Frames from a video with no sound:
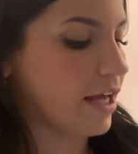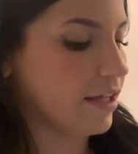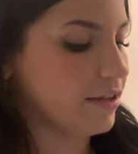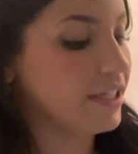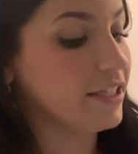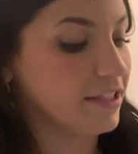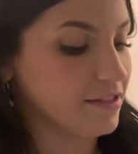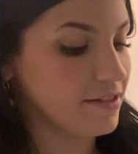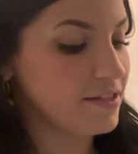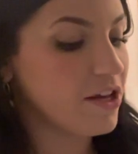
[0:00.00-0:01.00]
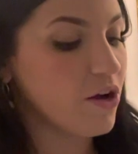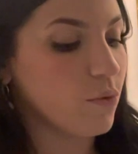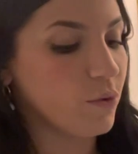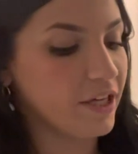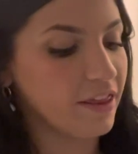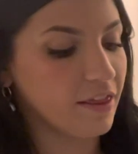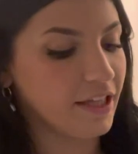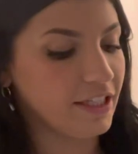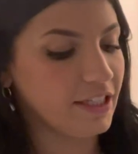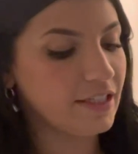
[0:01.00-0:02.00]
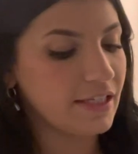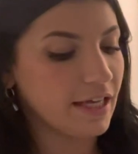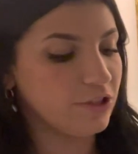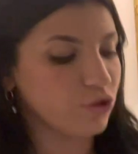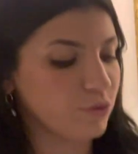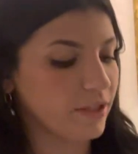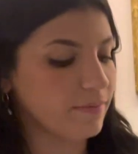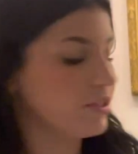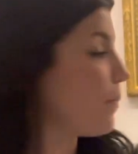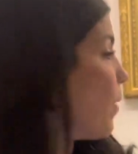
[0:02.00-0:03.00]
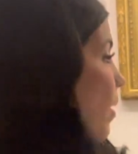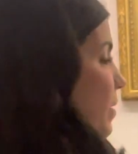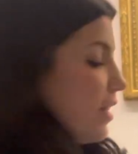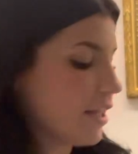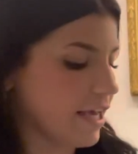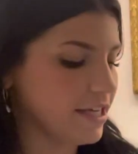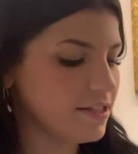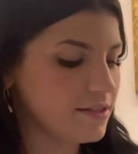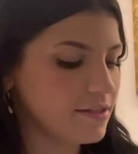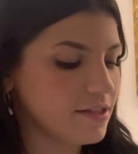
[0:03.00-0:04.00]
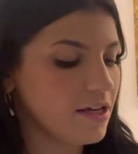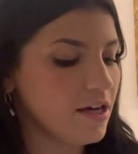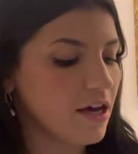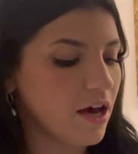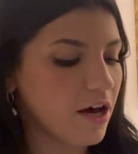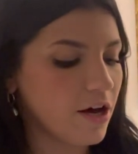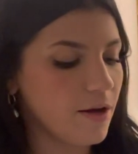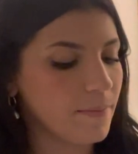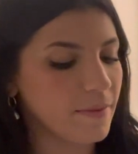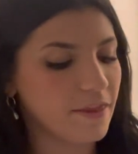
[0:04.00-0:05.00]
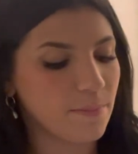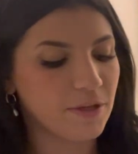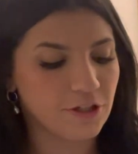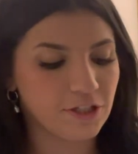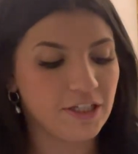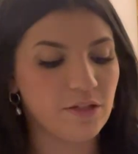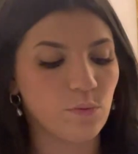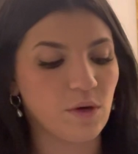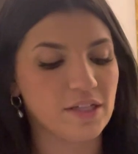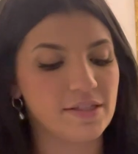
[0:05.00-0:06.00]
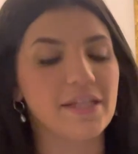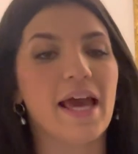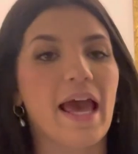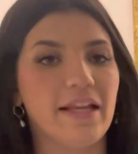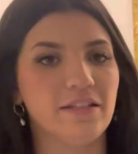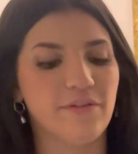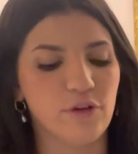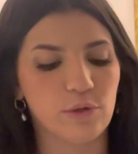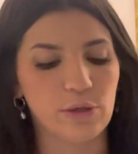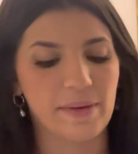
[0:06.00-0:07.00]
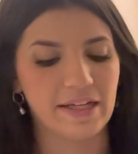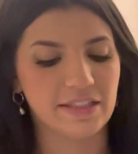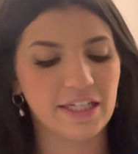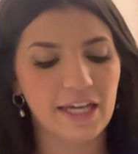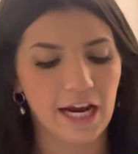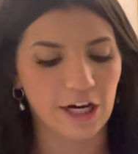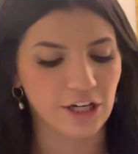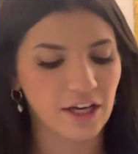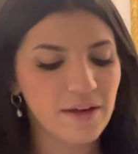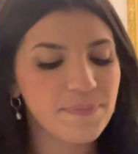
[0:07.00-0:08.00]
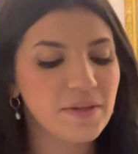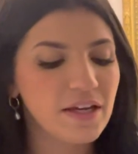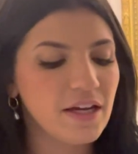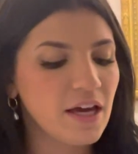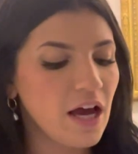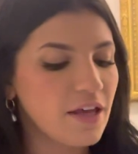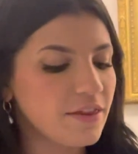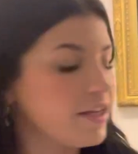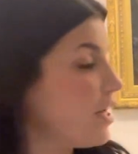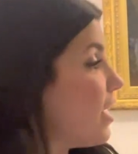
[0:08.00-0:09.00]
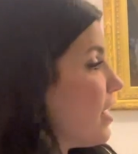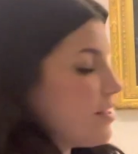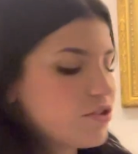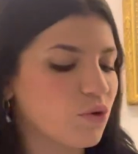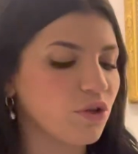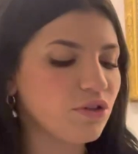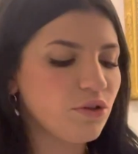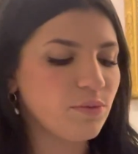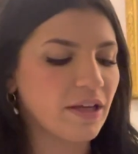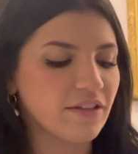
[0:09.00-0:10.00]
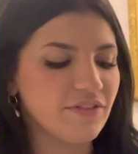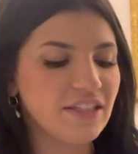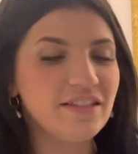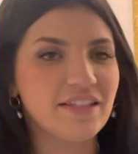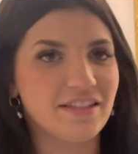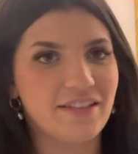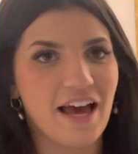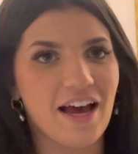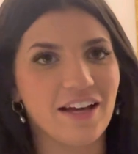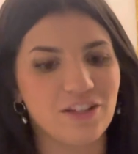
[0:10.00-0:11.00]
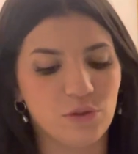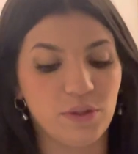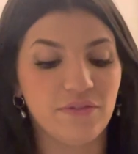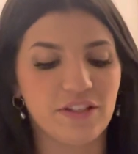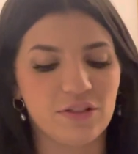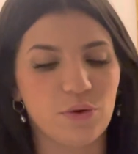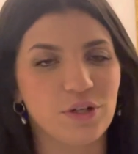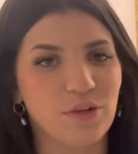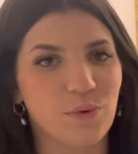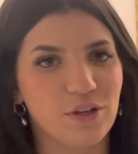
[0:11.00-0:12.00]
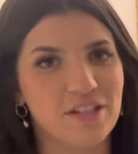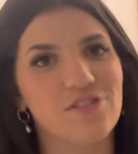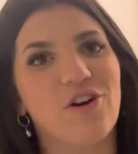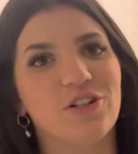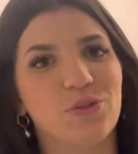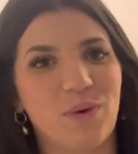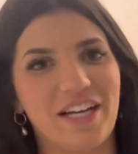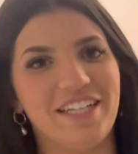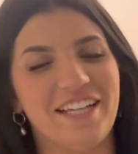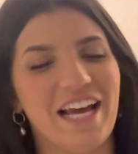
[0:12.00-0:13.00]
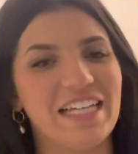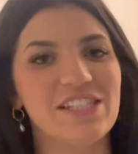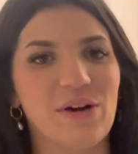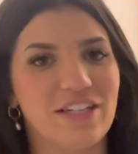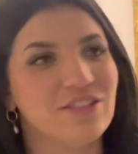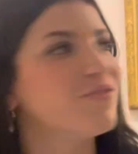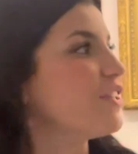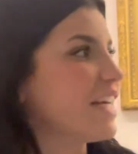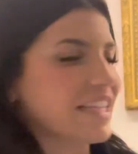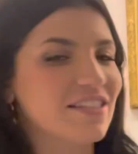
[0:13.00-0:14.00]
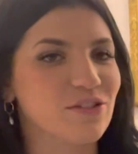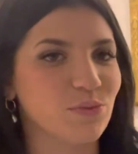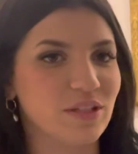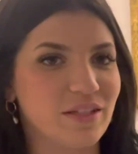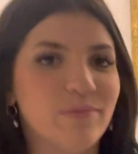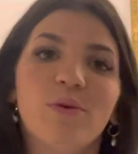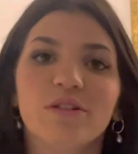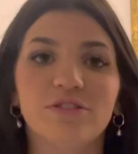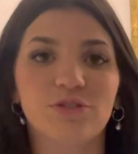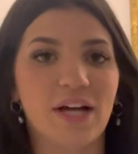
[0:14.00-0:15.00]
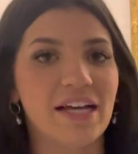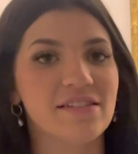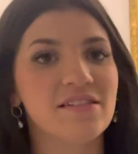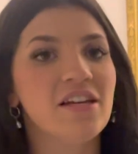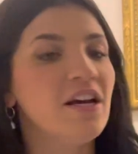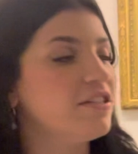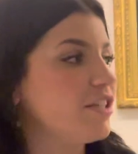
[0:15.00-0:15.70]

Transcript: linens with linens and trimmed bobbin lace. The period was the end of the Romantic era. The historical relevance is that Queen Victoria wore this on her wedding day, so I just feel like this is a really important dress to